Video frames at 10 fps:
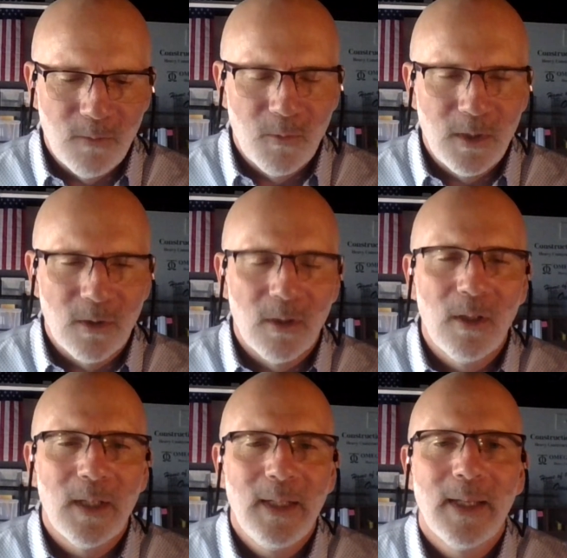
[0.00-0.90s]
When you're
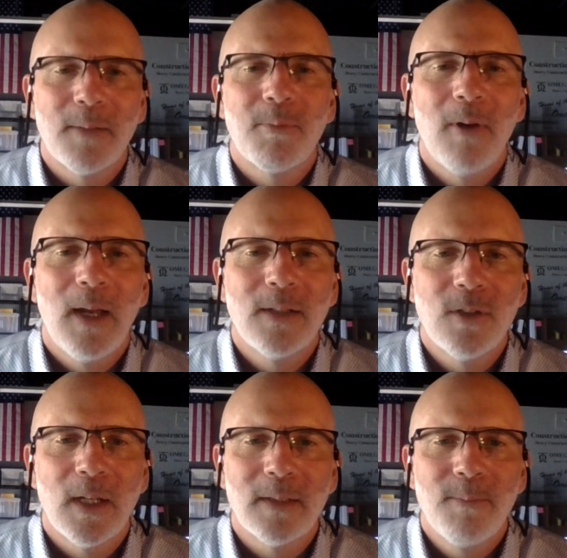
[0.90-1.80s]
looking at a
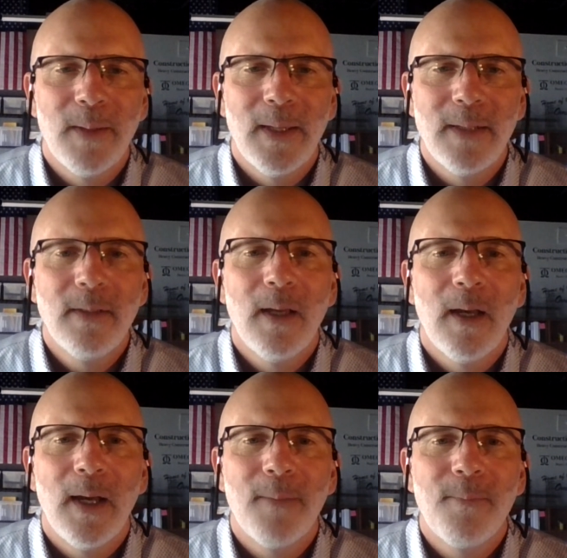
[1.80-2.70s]
project, Ben,